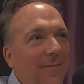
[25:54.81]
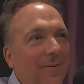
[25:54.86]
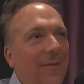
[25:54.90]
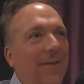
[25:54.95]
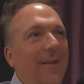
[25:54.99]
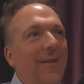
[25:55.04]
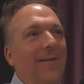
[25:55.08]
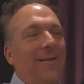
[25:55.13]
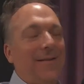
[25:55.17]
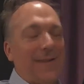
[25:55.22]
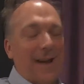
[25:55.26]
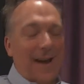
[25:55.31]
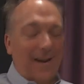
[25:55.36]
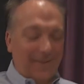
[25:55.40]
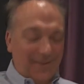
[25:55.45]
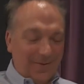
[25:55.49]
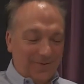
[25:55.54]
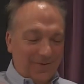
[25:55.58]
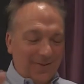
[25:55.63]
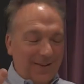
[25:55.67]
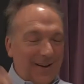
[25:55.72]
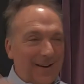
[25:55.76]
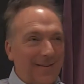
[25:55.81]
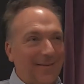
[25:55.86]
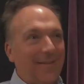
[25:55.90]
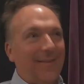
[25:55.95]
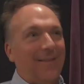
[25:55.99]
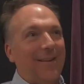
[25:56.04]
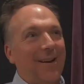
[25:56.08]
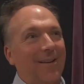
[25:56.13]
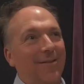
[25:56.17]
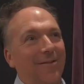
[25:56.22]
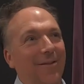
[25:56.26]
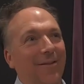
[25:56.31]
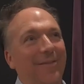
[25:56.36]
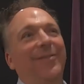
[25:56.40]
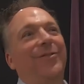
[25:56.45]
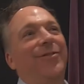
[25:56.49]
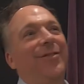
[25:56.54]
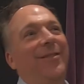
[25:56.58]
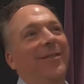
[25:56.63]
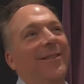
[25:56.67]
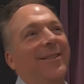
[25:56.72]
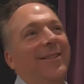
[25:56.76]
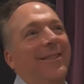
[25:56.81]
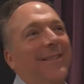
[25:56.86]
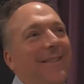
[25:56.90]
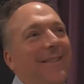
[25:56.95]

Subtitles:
relates to technology?